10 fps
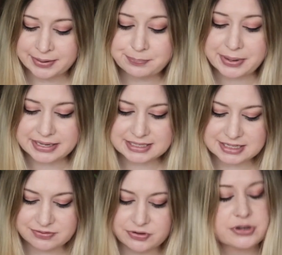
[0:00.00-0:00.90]

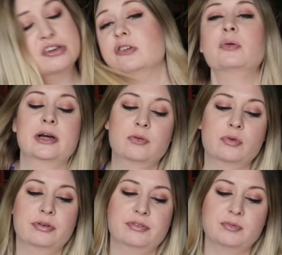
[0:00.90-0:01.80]
best for you and
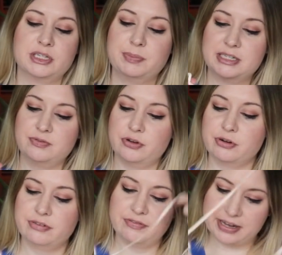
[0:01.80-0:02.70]
what's best for
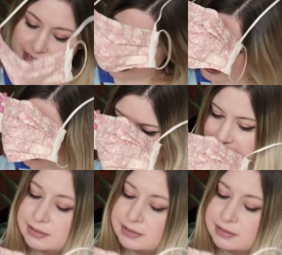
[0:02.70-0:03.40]
your face.